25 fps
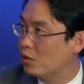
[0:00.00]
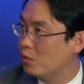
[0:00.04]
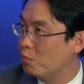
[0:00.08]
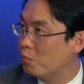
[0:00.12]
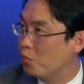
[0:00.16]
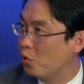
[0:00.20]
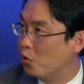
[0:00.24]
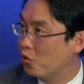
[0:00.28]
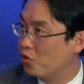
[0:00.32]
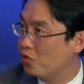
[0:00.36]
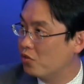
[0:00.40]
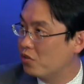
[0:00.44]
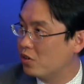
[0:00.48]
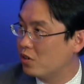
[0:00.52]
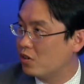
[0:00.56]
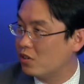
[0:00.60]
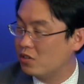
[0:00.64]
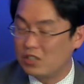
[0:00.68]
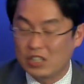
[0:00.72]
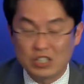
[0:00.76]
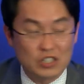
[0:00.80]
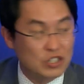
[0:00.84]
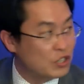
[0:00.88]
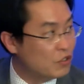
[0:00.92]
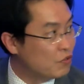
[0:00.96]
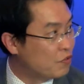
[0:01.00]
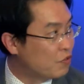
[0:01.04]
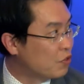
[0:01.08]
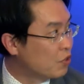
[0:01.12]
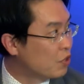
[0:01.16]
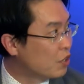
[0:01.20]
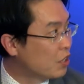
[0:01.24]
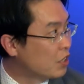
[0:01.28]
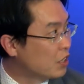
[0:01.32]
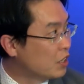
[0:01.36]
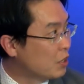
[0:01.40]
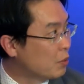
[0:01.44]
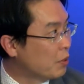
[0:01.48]
both are
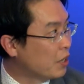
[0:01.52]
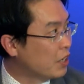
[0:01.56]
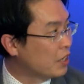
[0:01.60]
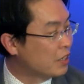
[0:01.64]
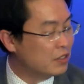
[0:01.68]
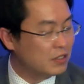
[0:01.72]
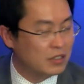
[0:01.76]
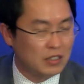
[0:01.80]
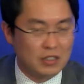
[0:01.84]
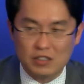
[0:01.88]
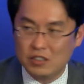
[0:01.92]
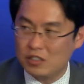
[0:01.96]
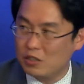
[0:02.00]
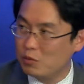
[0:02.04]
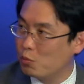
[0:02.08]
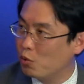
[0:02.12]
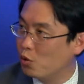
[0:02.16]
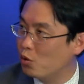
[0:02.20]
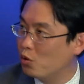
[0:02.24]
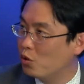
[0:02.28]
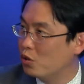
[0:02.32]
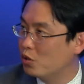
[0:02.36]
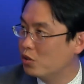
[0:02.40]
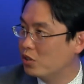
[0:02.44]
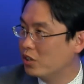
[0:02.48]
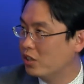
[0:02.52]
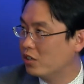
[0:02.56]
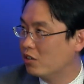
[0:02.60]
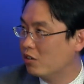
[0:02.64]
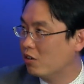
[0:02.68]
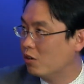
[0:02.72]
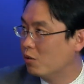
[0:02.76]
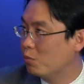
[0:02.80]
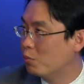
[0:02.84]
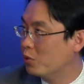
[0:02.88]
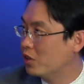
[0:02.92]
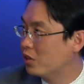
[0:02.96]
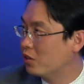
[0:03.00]
centrifugal device and smaller than
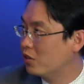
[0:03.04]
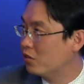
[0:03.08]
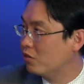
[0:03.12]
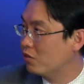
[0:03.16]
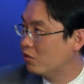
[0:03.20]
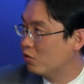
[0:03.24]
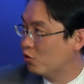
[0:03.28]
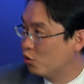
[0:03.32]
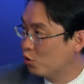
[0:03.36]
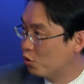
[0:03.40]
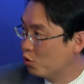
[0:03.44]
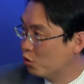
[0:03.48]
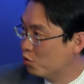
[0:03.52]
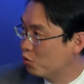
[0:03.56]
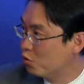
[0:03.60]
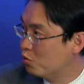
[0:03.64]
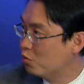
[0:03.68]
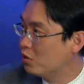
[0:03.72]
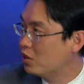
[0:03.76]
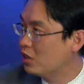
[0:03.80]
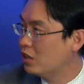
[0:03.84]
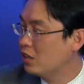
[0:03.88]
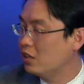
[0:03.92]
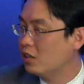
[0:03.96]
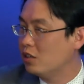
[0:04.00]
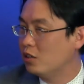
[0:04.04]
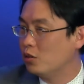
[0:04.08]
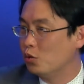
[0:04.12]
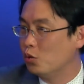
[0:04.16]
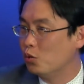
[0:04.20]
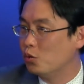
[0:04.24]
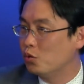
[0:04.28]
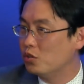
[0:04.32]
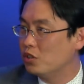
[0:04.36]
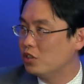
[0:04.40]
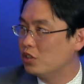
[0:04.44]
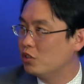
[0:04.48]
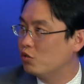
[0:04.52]
HeartMate 2.
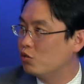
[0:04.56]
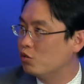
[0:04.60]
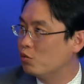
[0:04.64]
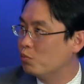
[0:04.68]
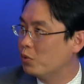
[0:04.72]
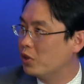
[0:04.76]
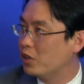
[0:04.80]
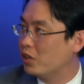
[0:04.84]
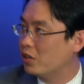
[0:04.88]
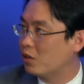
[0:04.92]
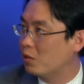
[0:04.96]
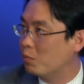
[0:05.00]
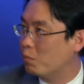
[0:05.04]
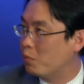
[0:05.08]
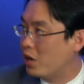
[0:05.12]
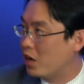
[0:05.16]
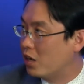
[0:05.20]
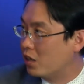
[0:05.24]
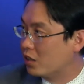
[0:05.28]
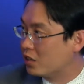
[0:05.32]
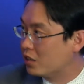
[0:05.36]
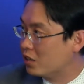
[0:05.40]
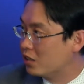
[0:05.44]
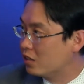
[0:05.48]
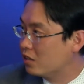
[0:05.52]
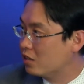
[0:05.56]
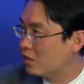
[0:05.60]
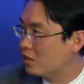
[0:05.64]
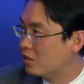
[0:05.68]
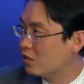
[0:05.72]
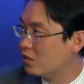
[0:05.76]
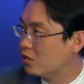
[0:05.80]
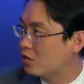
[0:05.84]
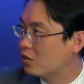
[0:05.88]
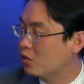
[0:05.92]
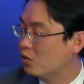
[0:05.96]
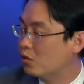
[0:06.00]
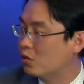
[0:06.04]
No need to make a pocket.
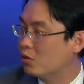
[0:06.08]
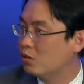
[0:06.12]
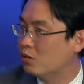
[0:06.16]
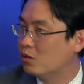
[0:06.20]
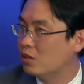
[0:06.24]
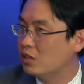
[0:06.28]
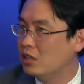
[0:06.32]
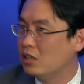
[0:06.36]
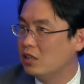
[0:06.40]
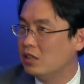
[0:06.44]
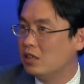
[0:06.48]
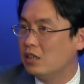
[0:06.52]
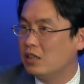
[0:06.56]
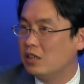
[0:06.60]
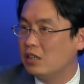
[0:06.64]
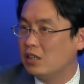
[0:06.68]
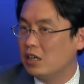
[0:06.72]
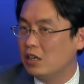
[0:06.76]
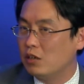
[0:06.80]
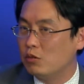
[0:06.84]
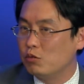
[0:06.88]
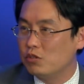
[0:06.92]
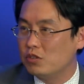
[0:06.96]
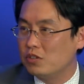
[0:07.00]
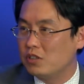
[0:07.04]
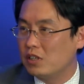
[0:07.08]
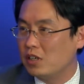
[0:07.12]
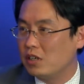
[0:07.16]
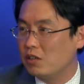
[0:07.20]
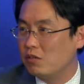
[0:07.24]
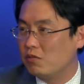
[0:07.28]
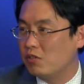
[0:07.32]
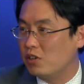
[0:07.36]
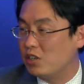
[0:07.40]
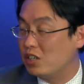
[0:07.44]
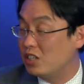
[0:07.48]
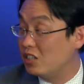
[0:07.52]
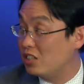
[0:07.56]
So I would say
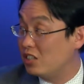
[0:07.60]
very